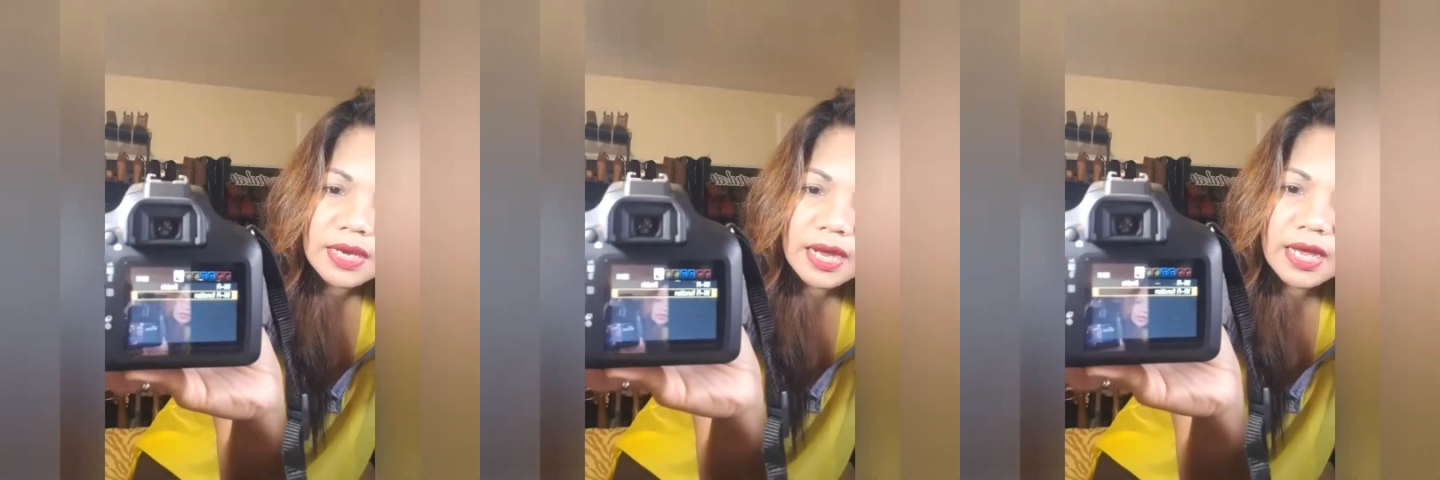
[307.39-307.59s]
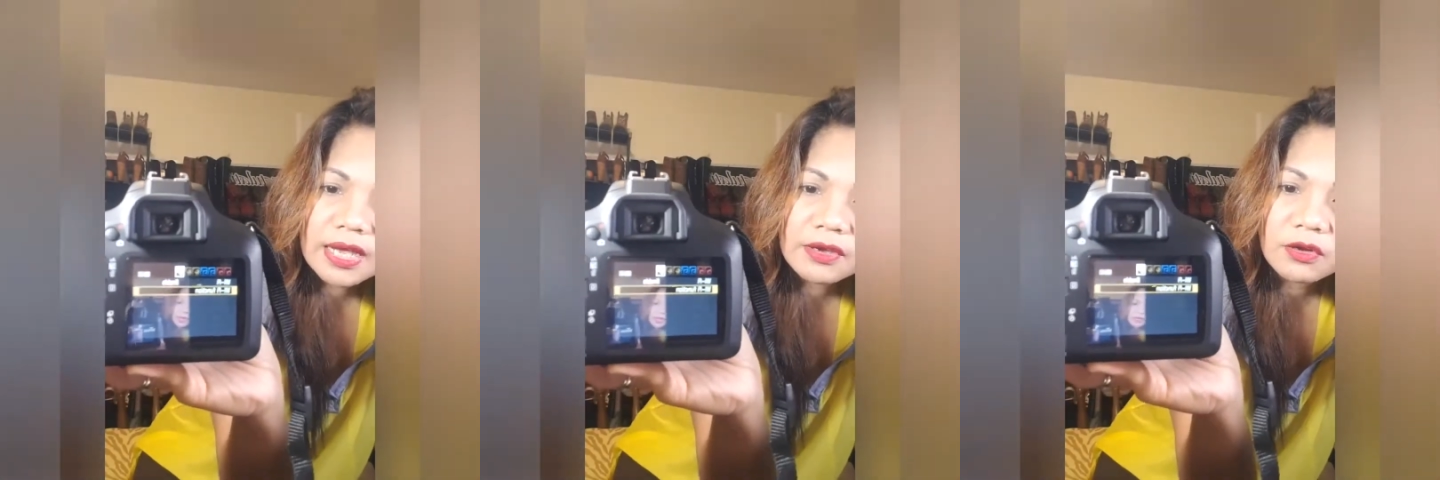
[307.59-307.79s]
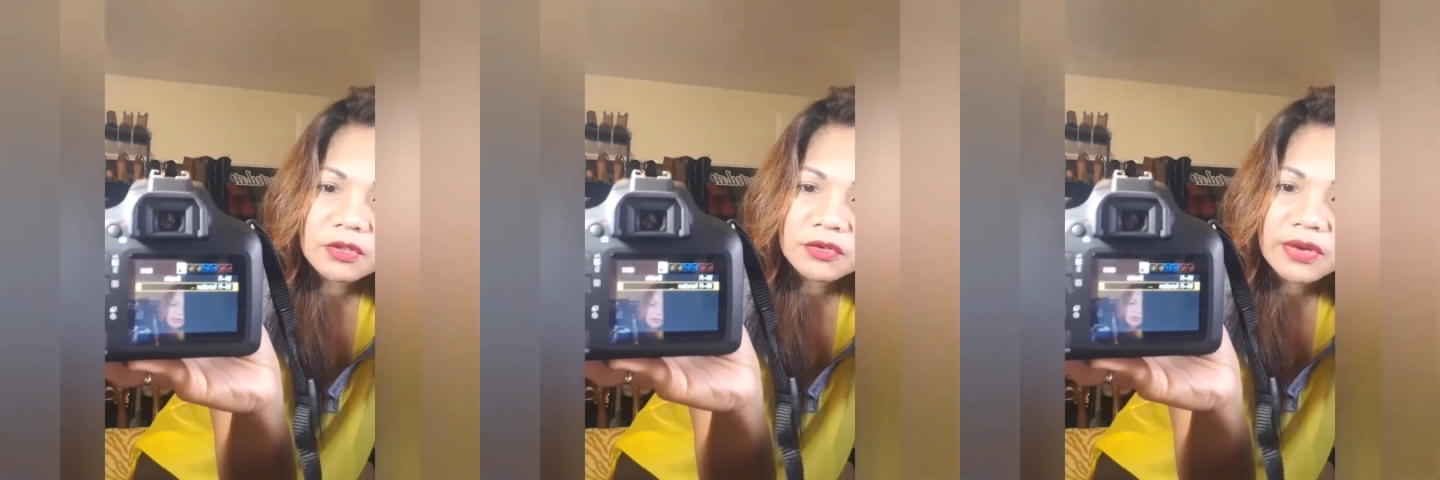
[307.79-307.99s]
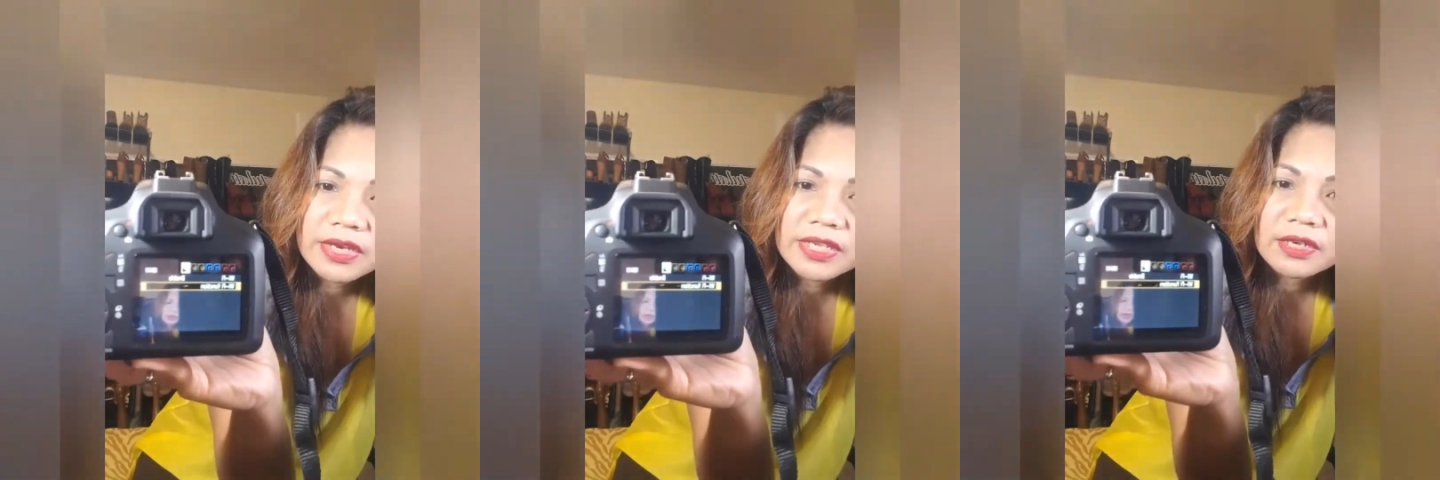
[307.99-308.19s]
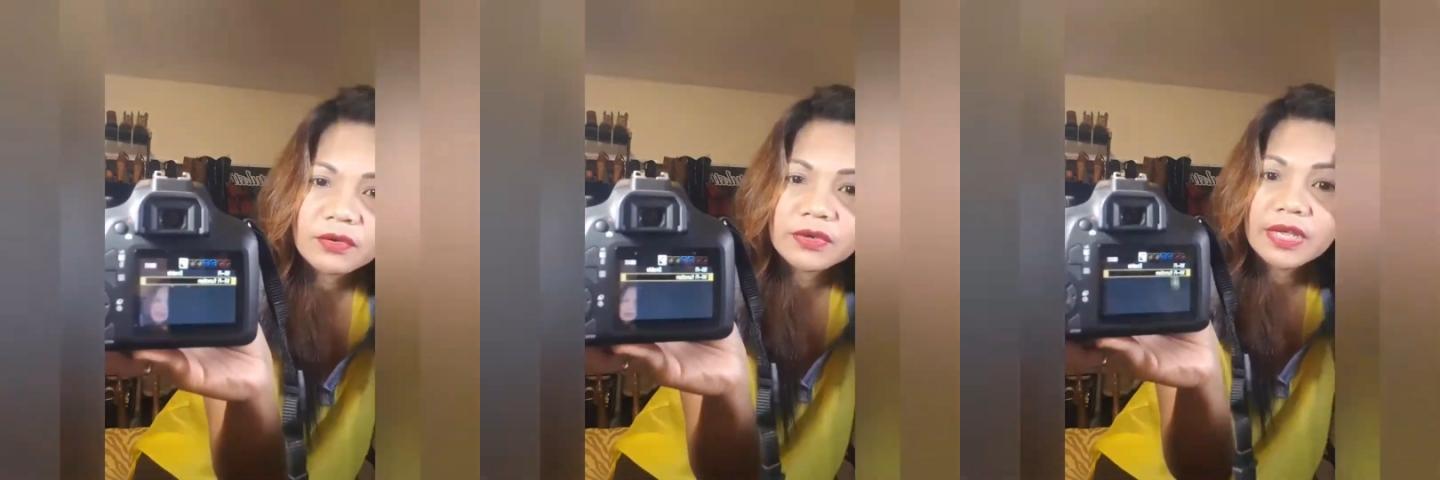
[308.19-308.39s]
I
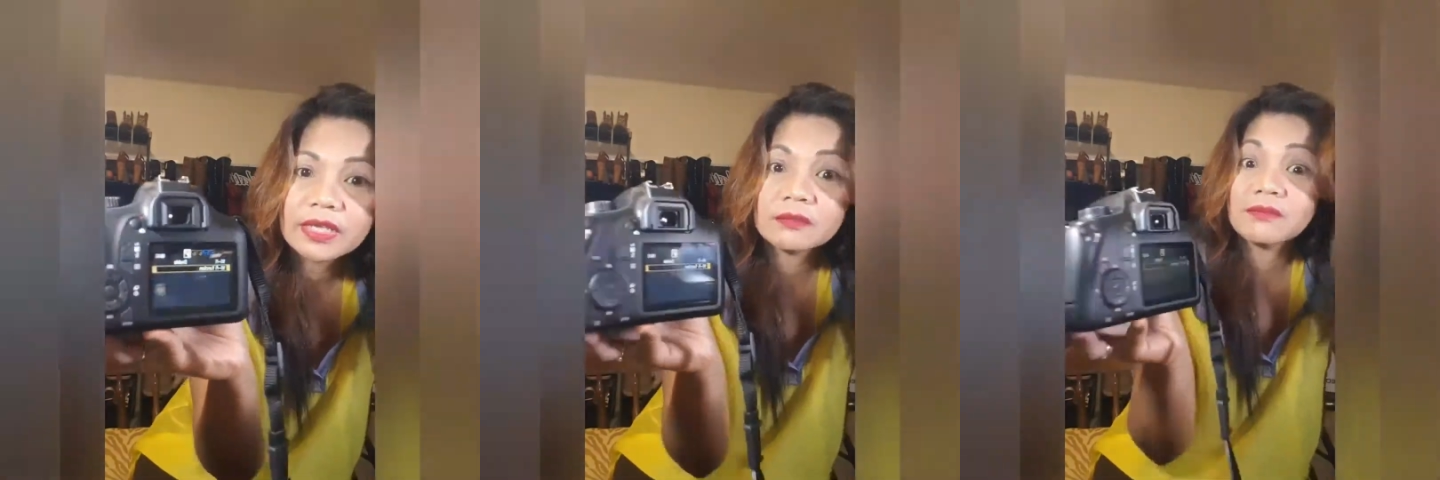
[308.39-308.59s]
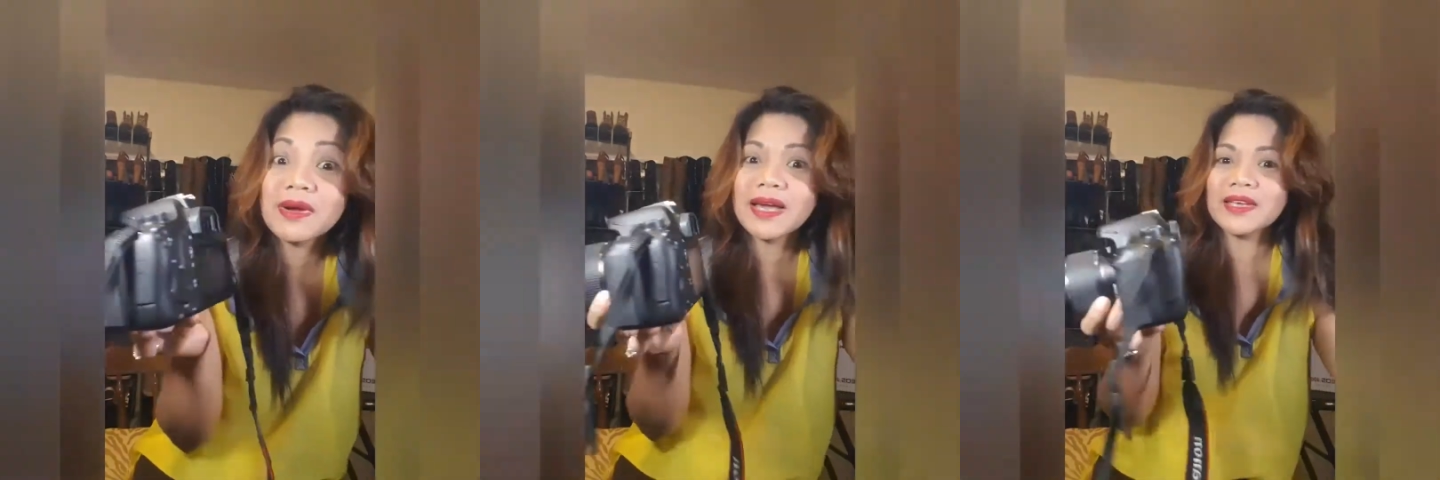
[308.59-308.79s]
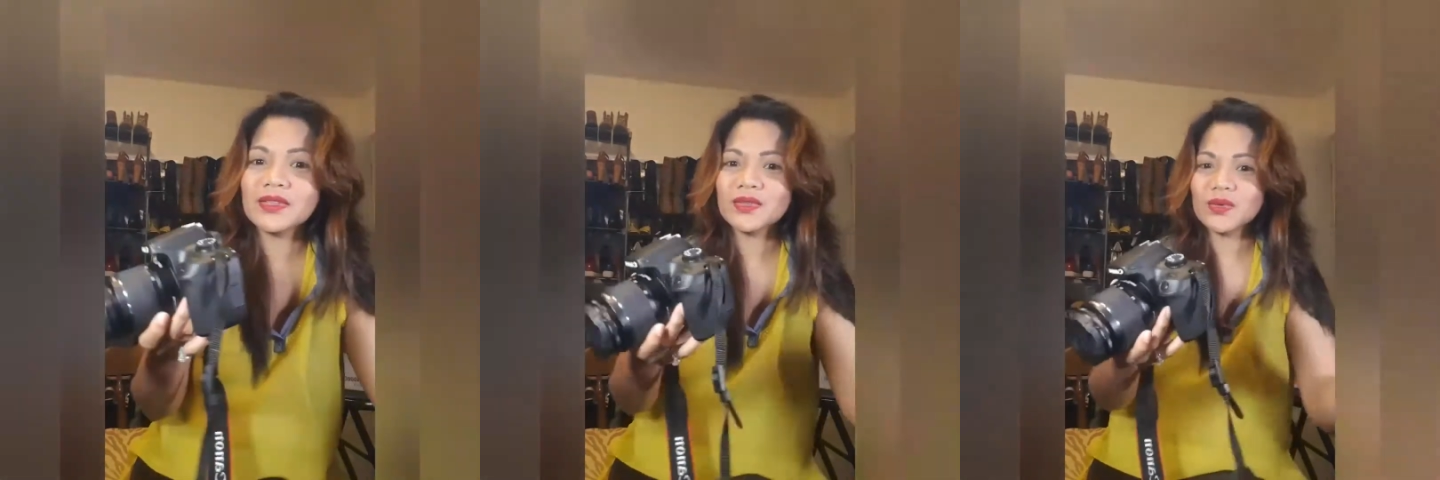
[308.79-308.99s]
already connect mine